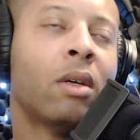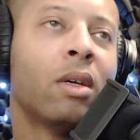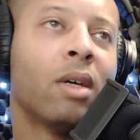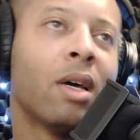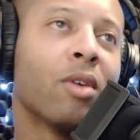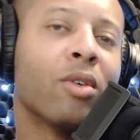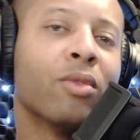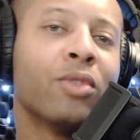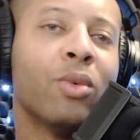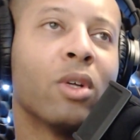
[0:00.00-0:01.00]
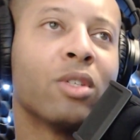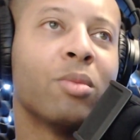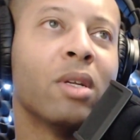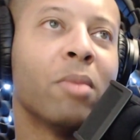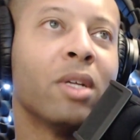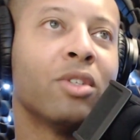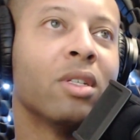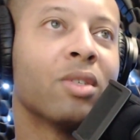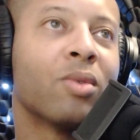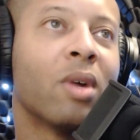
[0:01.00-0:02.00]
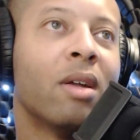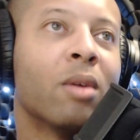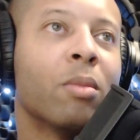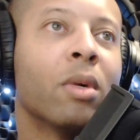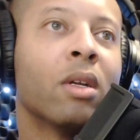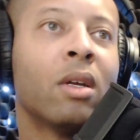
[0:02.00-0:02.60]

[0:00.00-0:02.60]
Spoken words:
don't know if she wants me to mention this right now, but